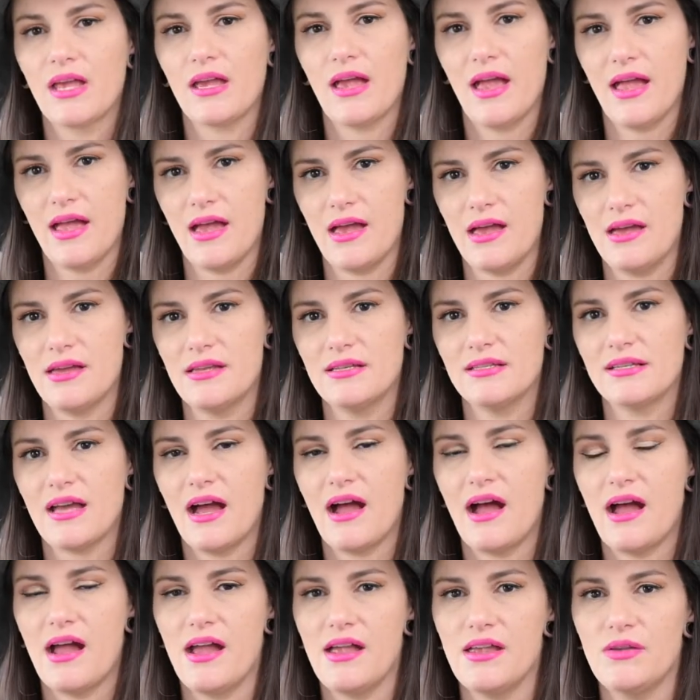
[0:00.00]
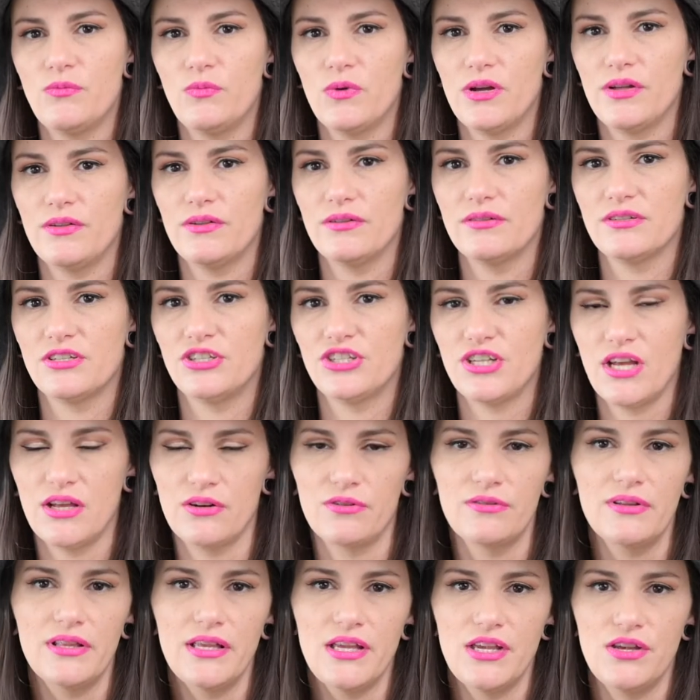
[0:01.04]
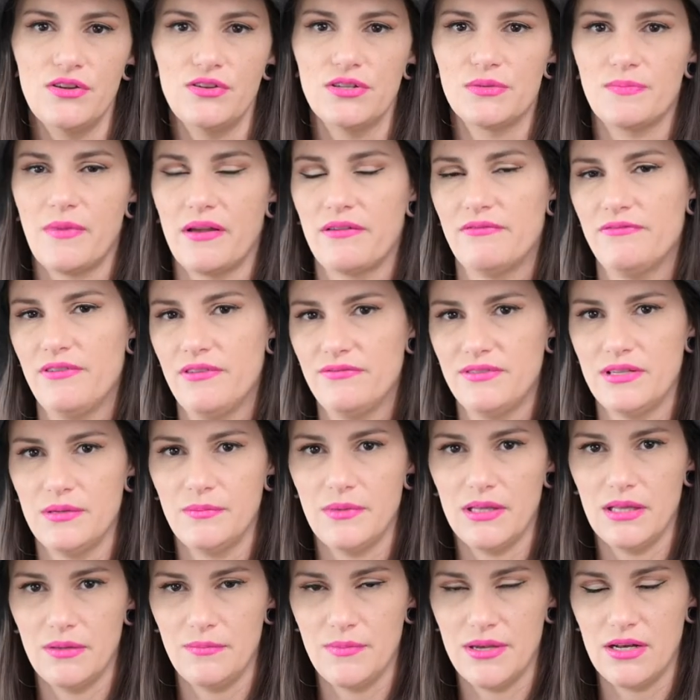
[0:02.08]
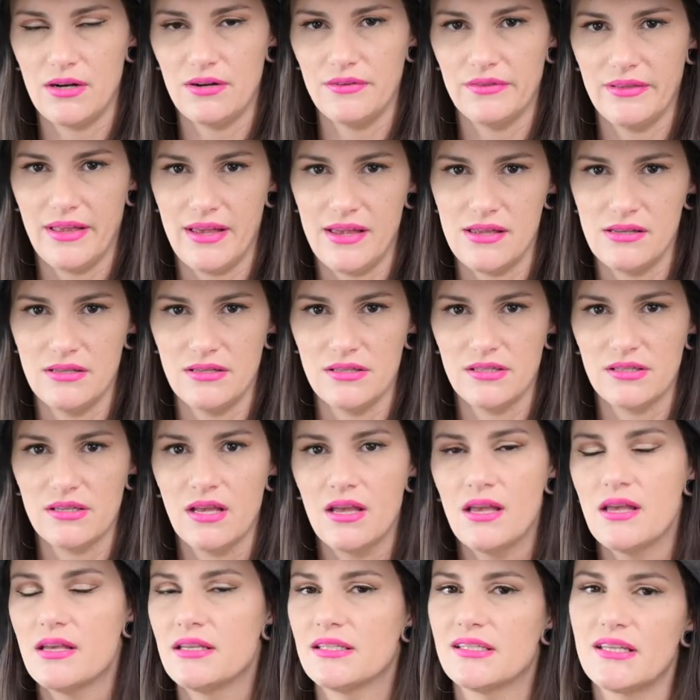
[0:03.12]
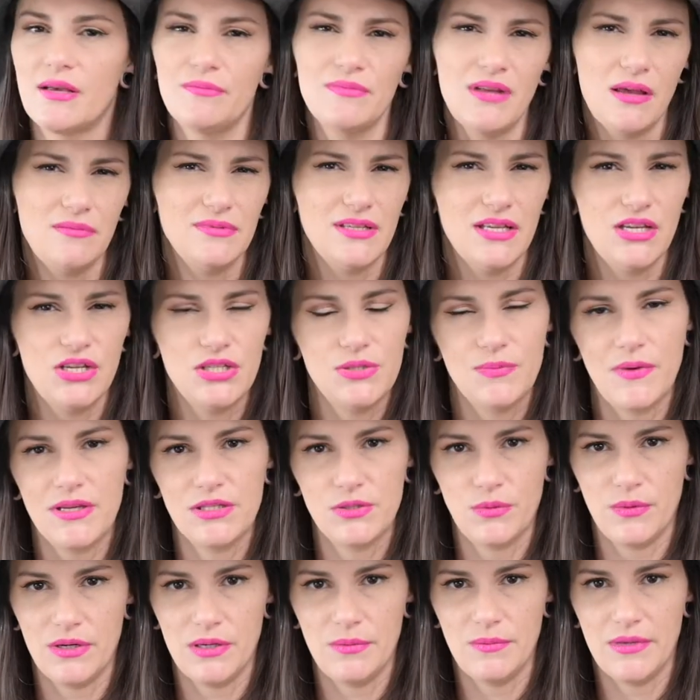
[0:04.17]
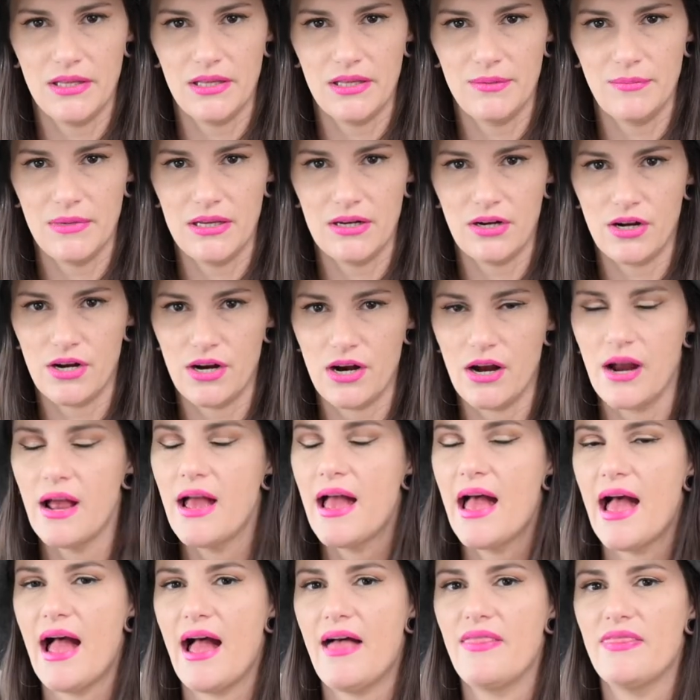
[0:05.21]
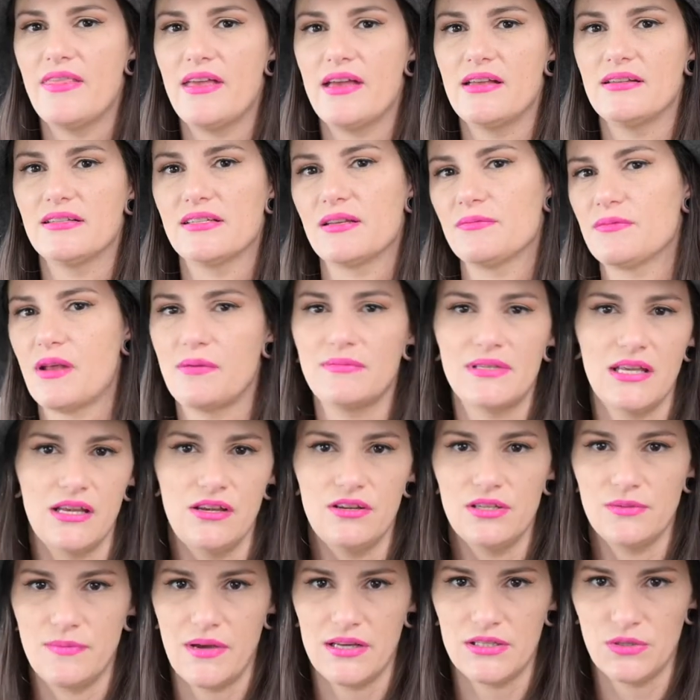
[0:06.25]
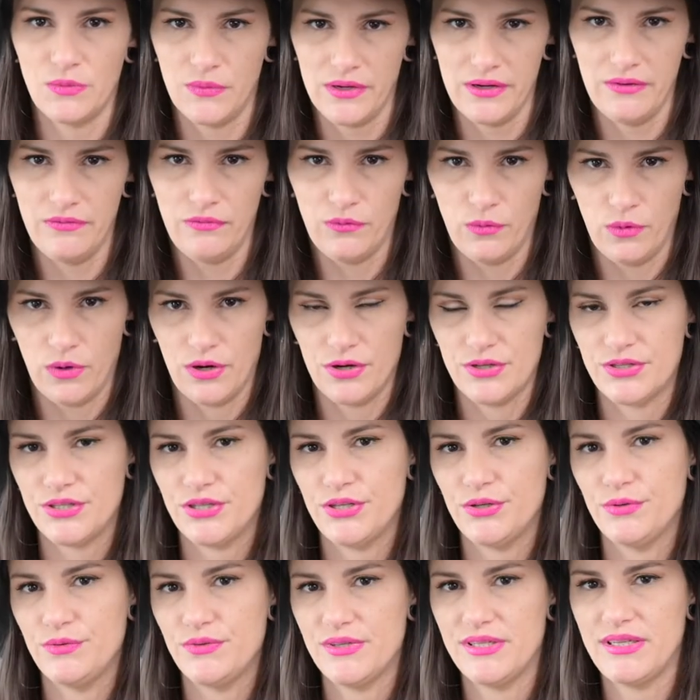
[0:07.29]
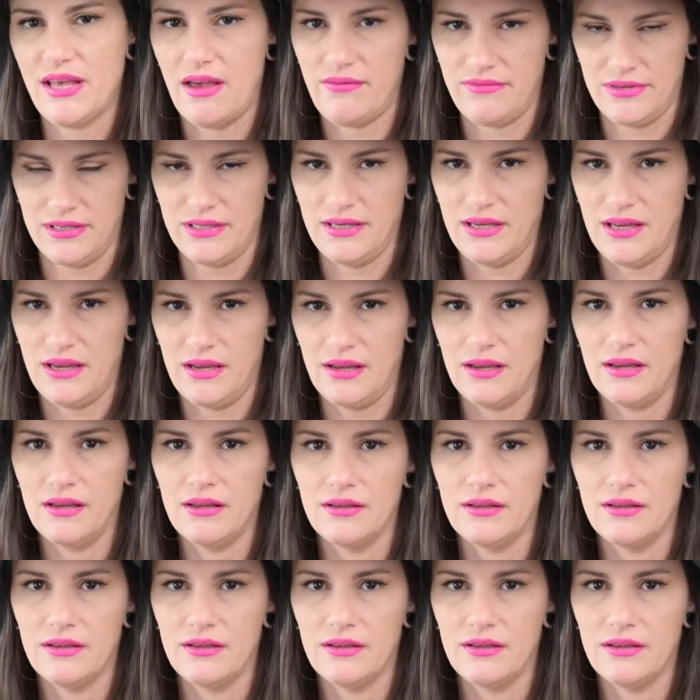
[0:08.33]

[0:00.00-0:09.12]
and I will generally use my 50 millimeter lens. Sometimes I use my 20 millimeter and then sometimes I use my 24 to 70.